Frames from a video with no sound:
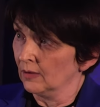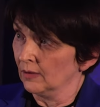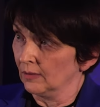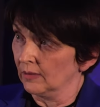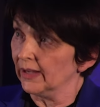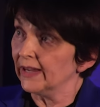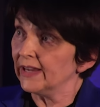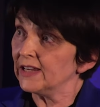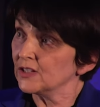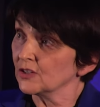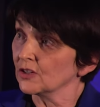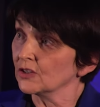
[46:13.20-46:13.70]

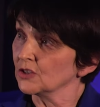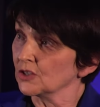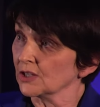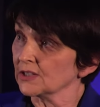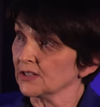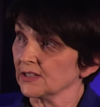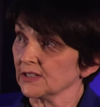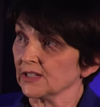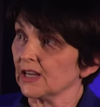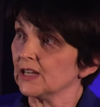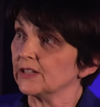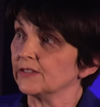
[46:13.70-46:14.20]
Later, just
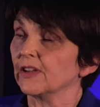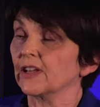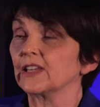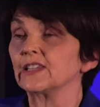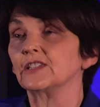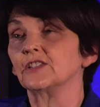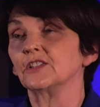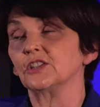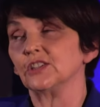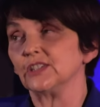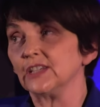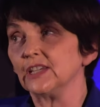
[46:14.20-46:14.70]
as I
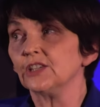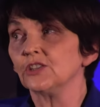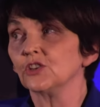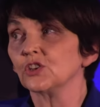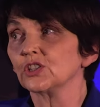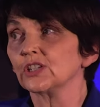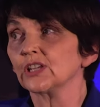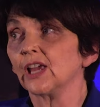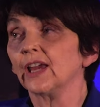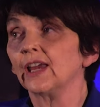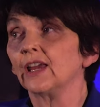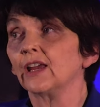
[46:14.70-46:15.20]
advanced to senior
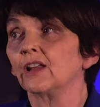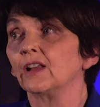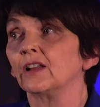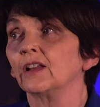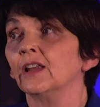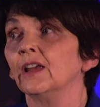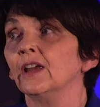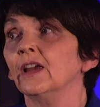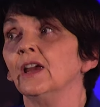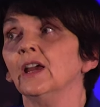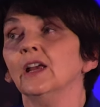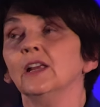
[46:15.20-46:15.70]
cycle,
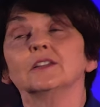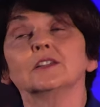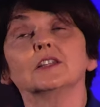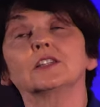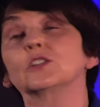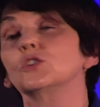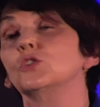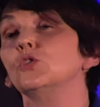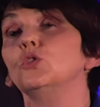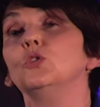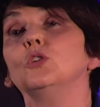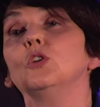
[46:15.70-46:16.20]
the
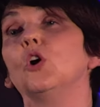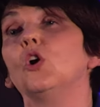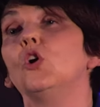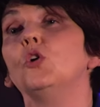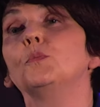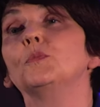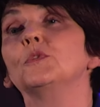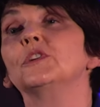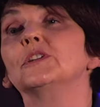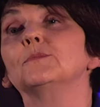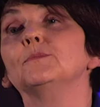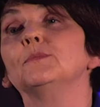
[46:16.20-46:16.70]
school
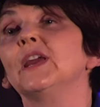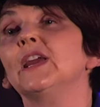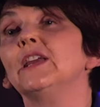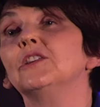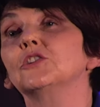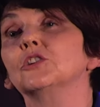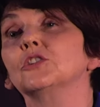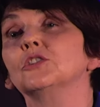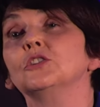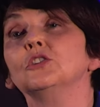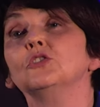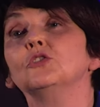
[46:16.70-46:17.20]
opened a
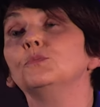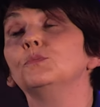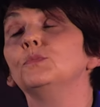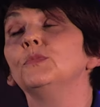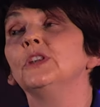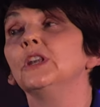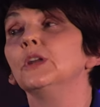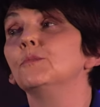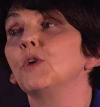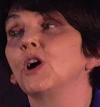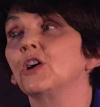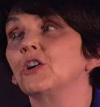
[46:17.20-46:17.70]
major new
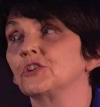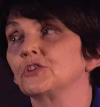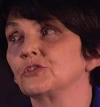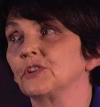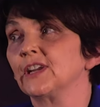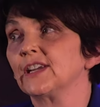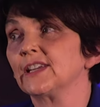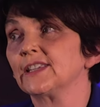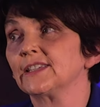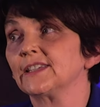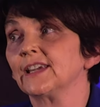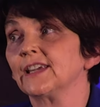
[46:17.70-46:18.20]
laboratory
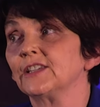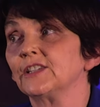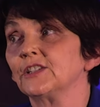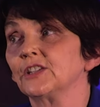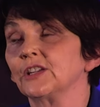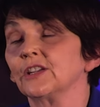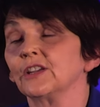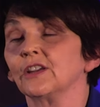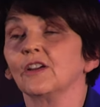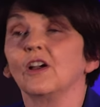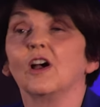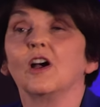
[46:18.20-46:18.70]

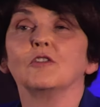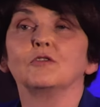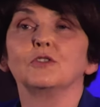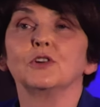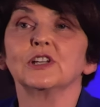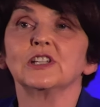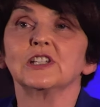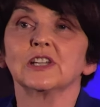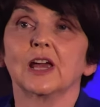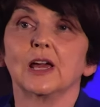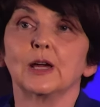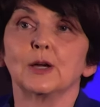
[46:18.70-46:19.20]
extension, of
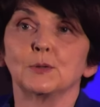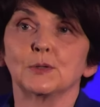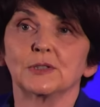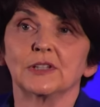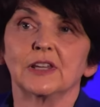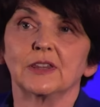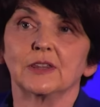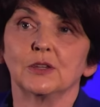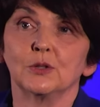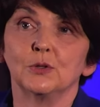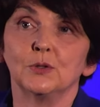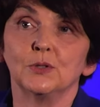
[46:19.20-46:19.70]
which I was an
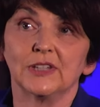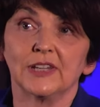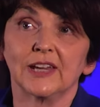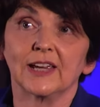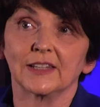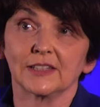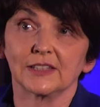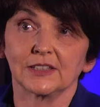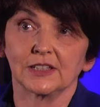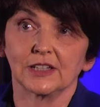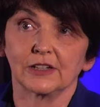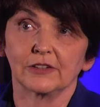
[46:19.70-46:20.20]

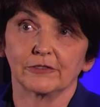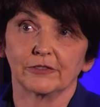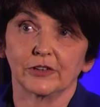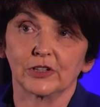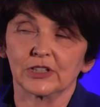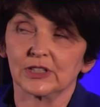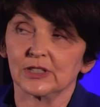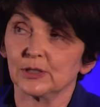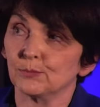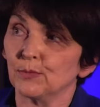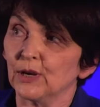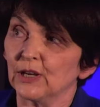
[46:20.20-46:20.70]
enthusiastic
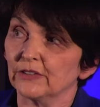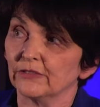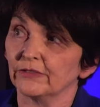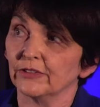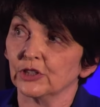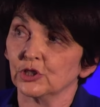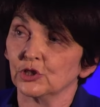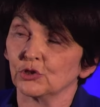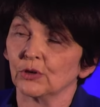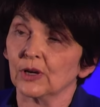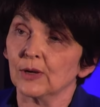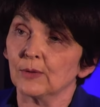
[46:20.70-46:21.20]
first
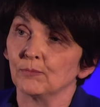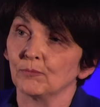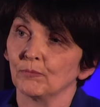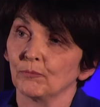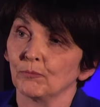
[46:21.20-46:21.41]
beneficiary.